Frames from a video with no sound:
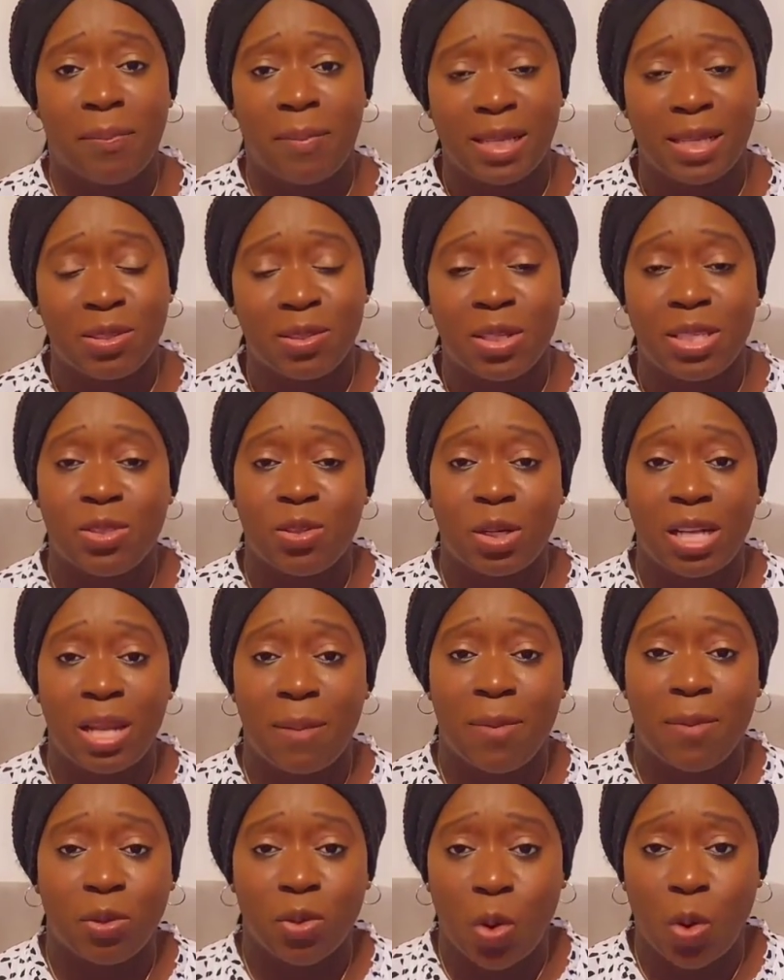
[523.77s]
pastor is talking
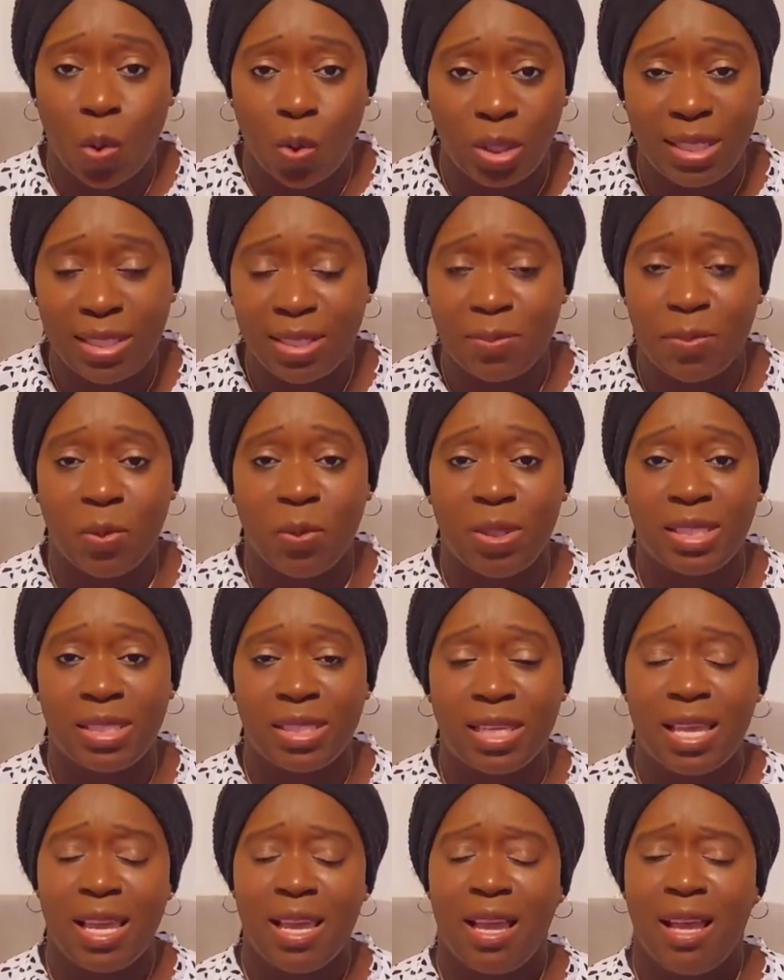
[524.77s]
about the Holy Spirit.
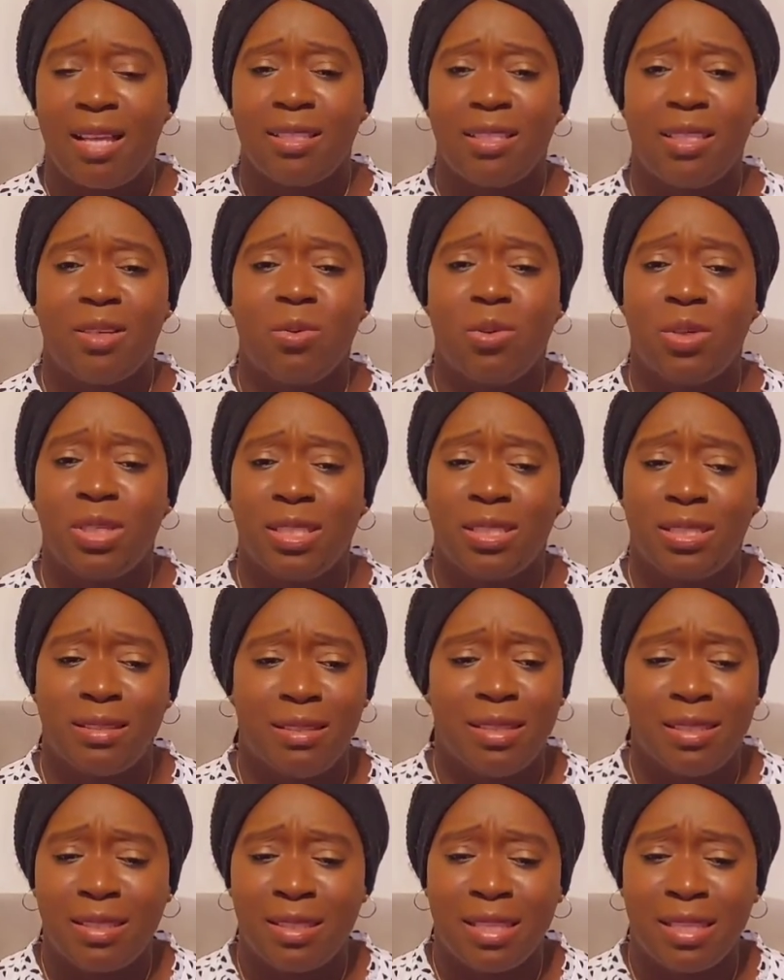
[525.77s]
I said, who is
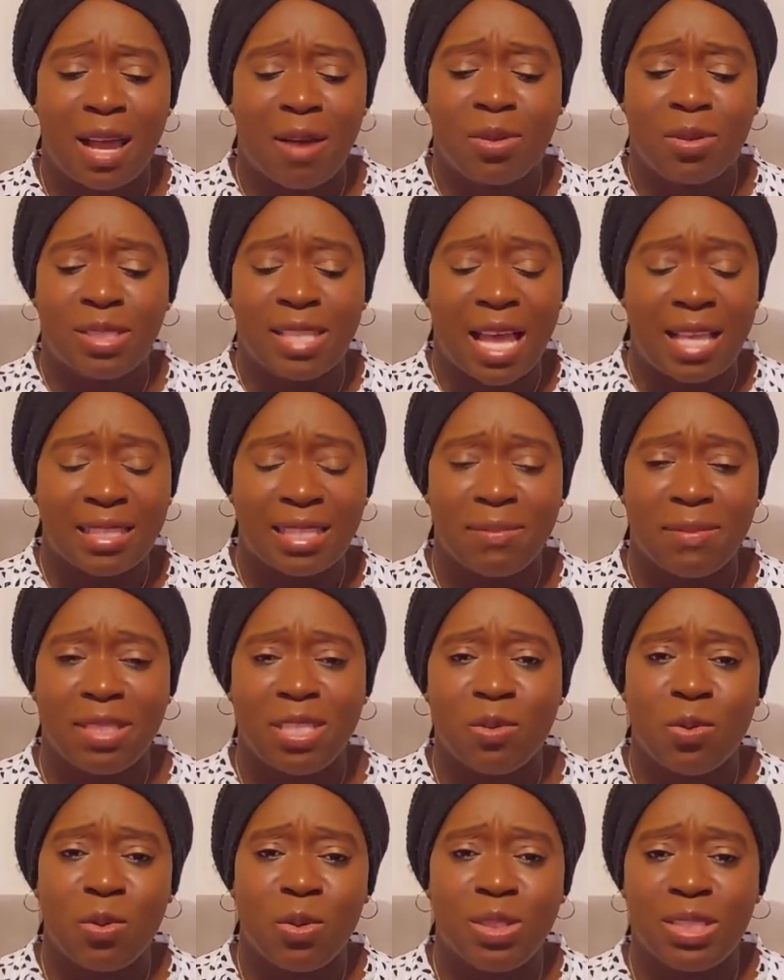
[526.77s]
it? I was asking
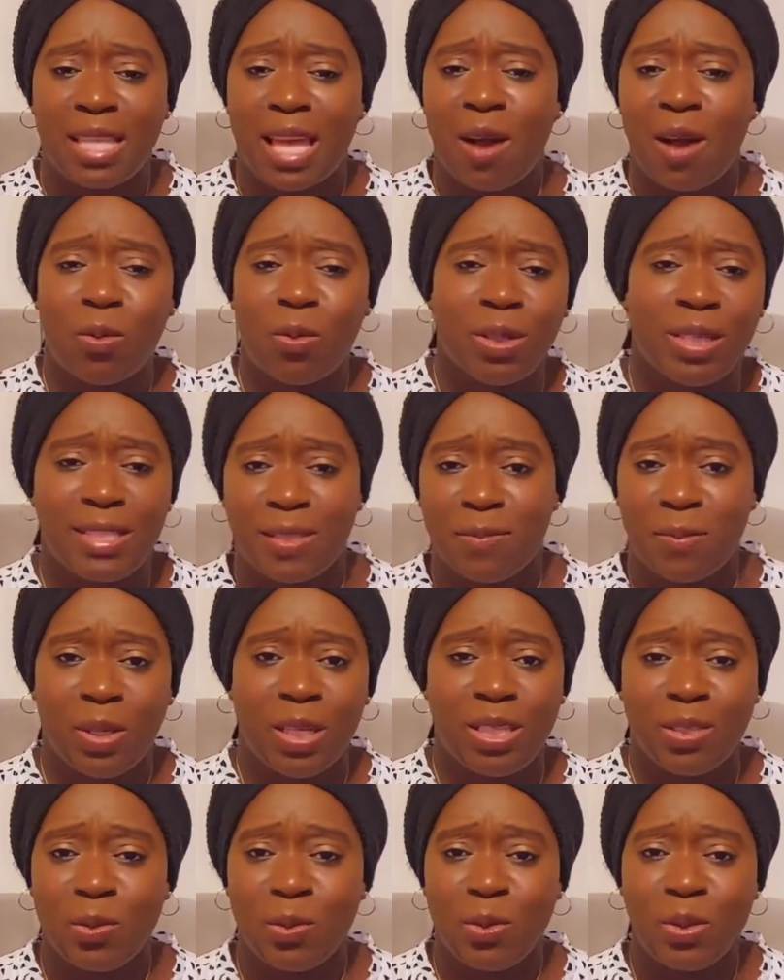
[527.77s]
myself, who is that Holy
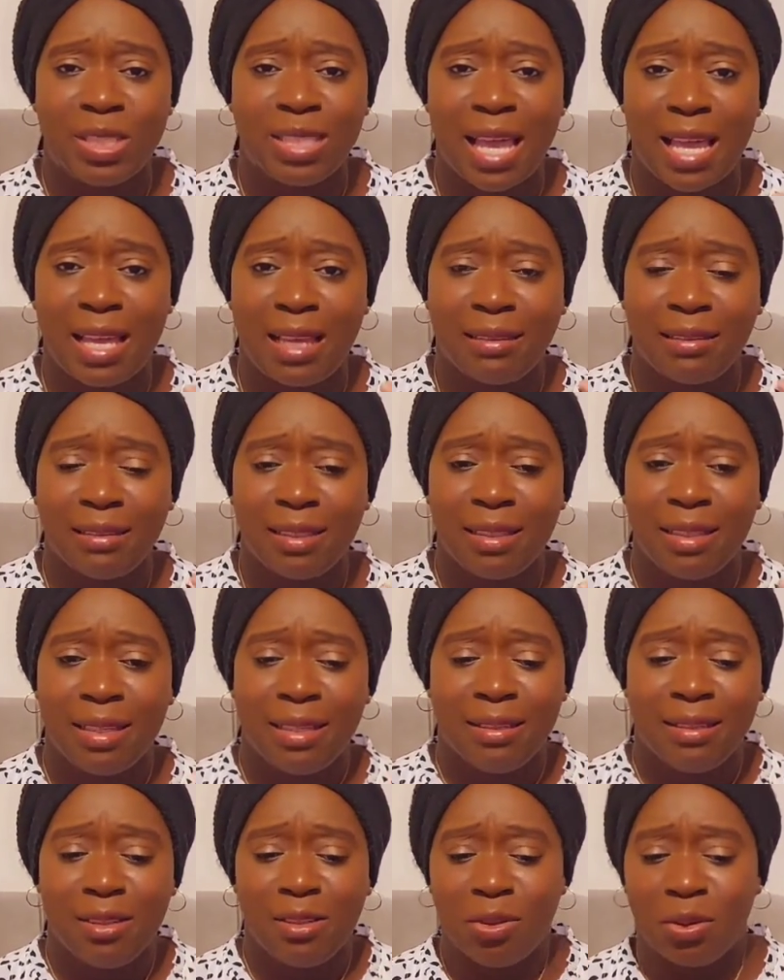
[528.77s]
Spirit? Who is that?
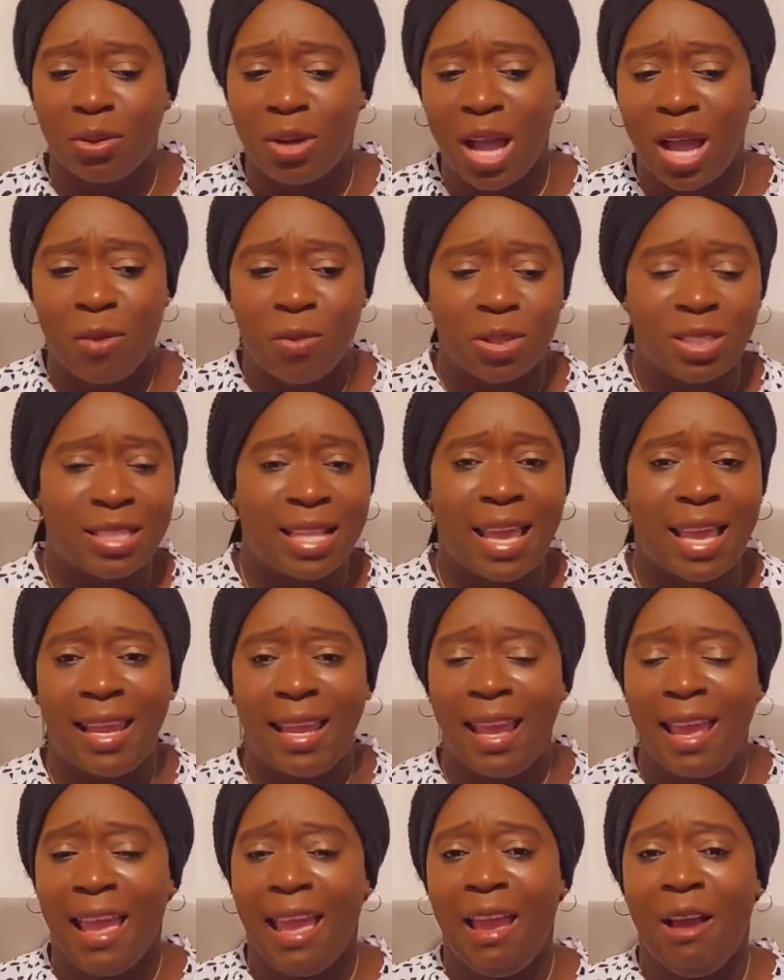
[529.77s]
You know, I was
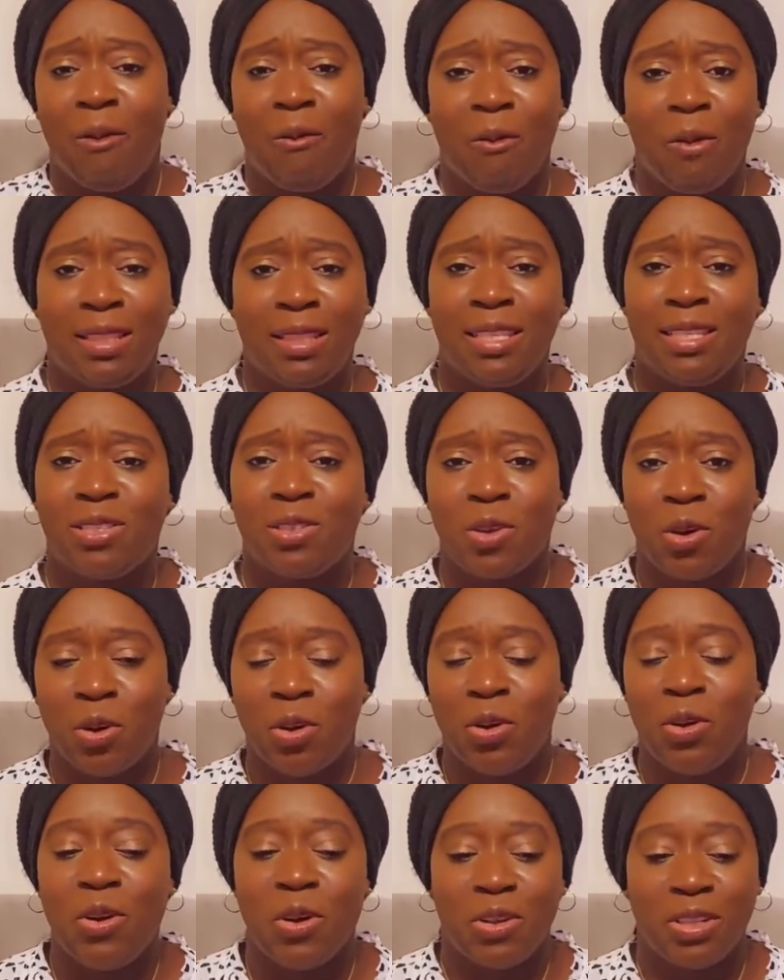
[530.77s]
like, what is
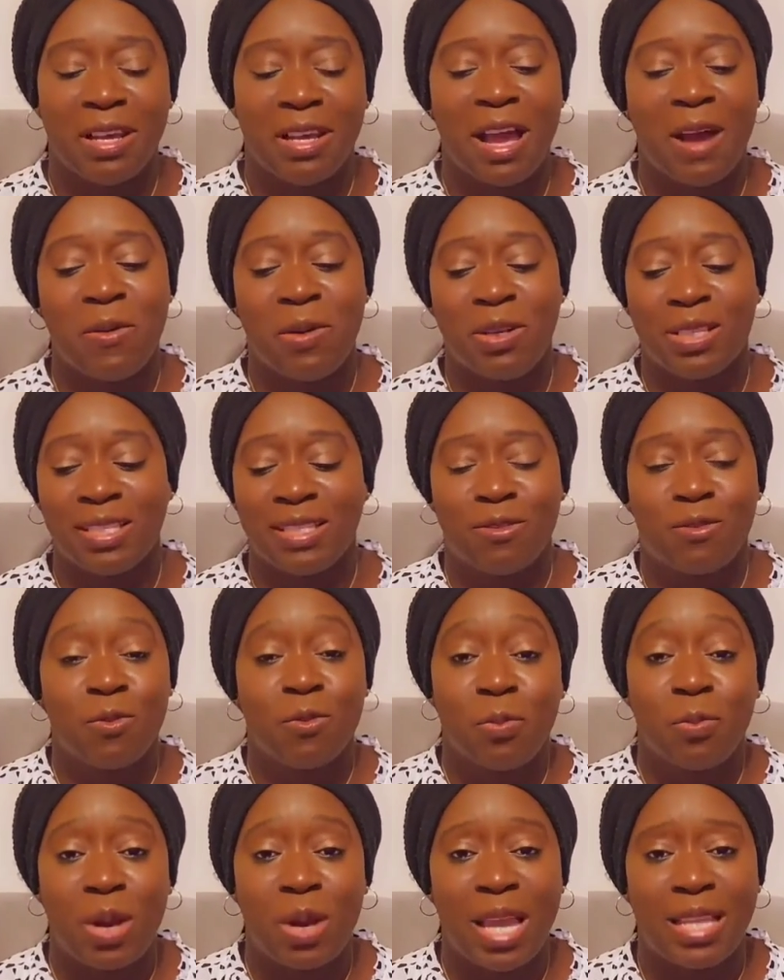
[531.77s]
going on? I was
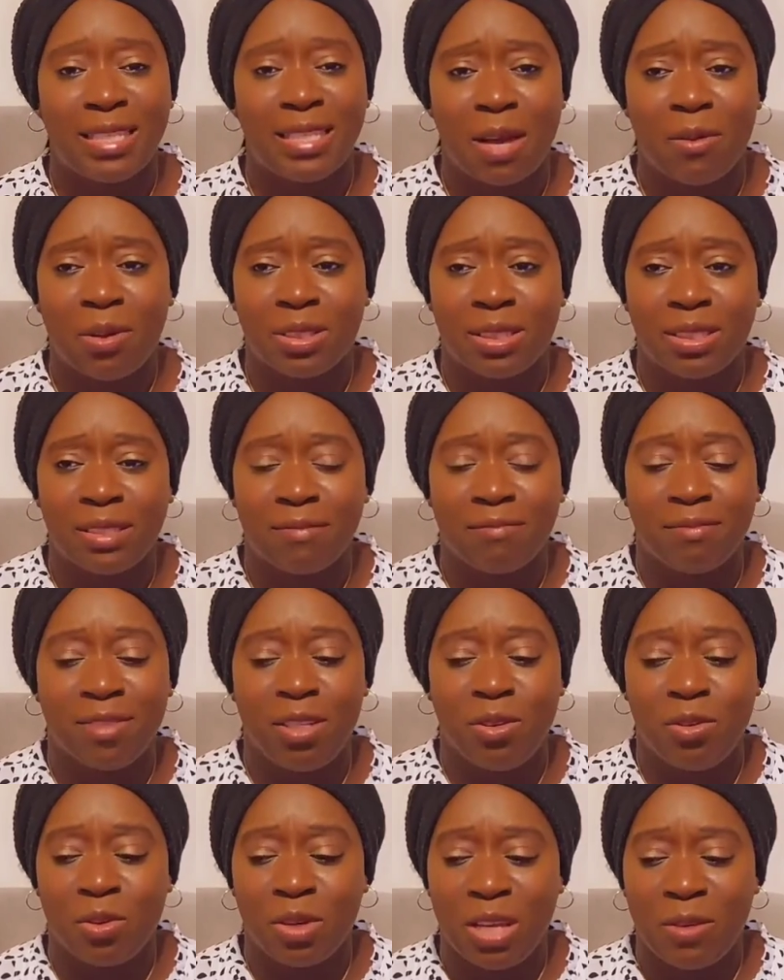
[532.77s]
surprised. I was,
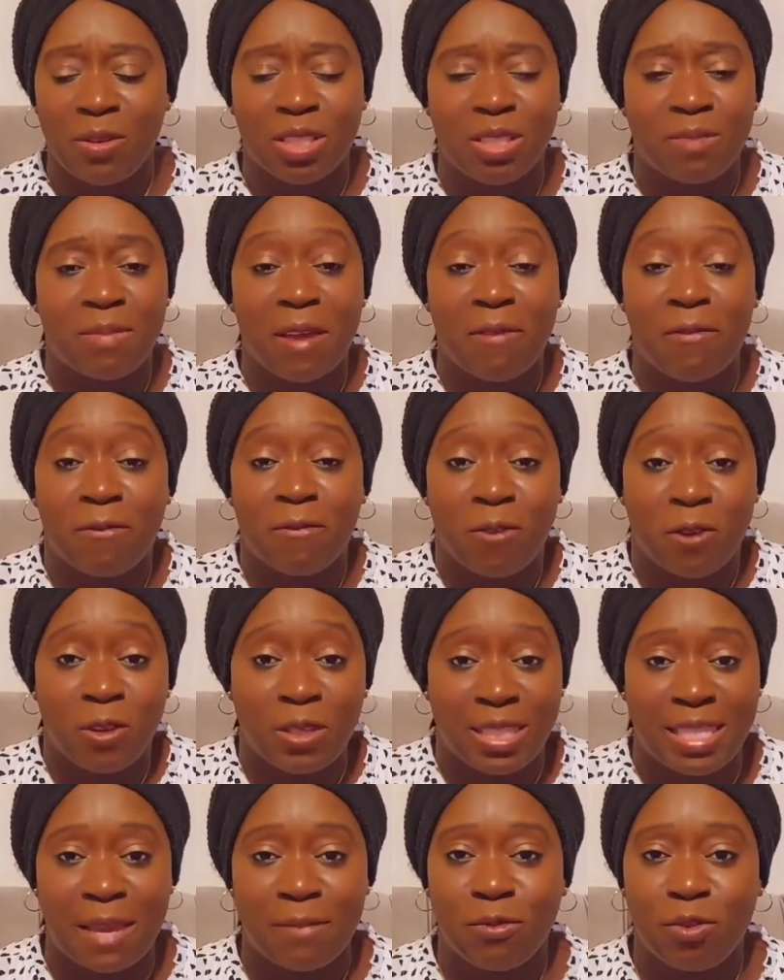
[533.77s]
you know, it was my
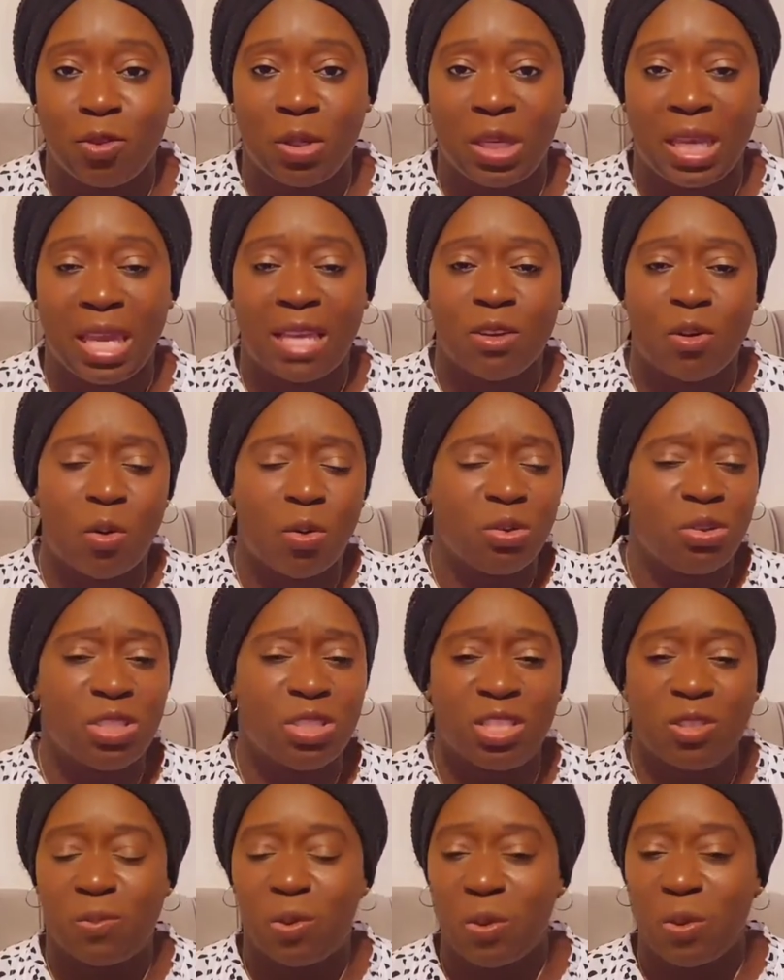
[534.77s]
first time to hear Holy
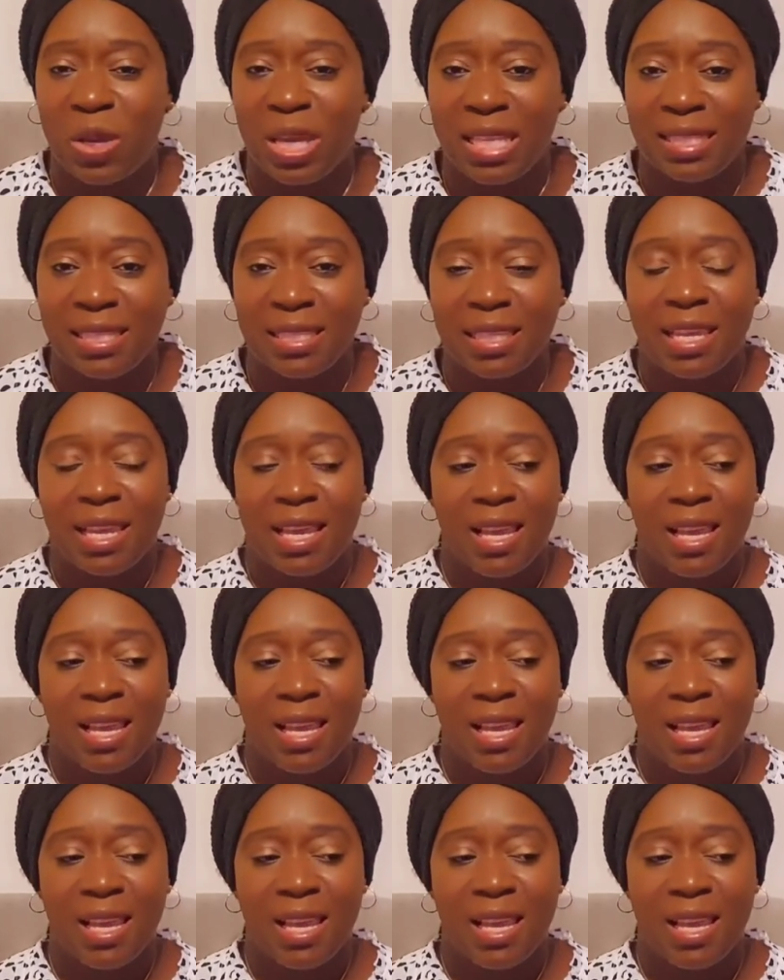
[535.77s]
Spirit,